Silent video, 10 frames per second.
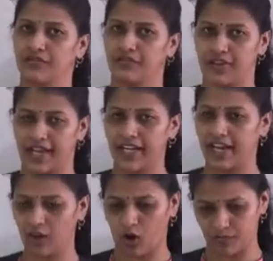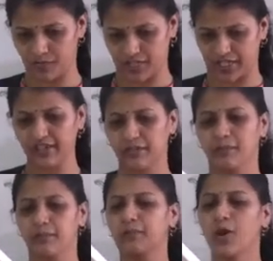When an object
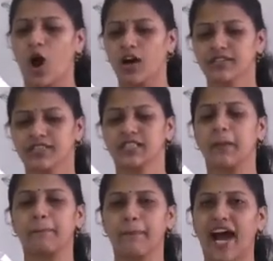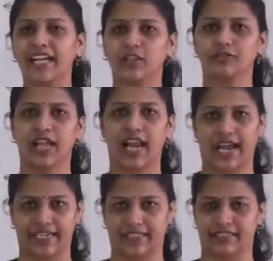blocks the path of the
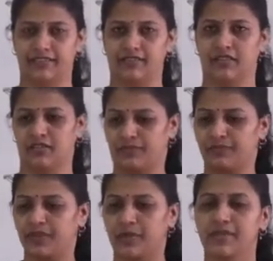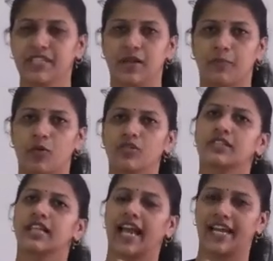light, means suppose
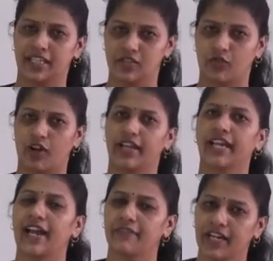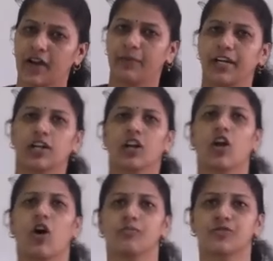the light is falling and when a
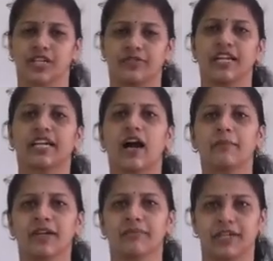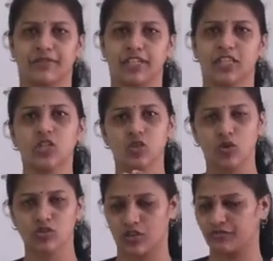particular object will come in between the
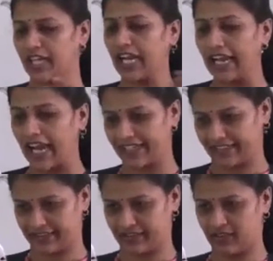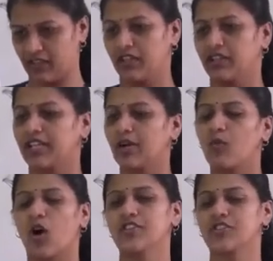source of the light, then
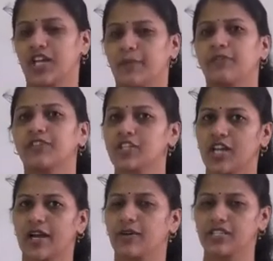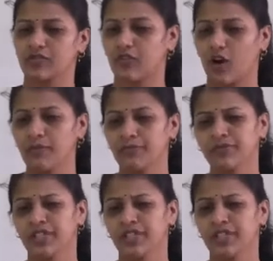what shape of the shadow is formed?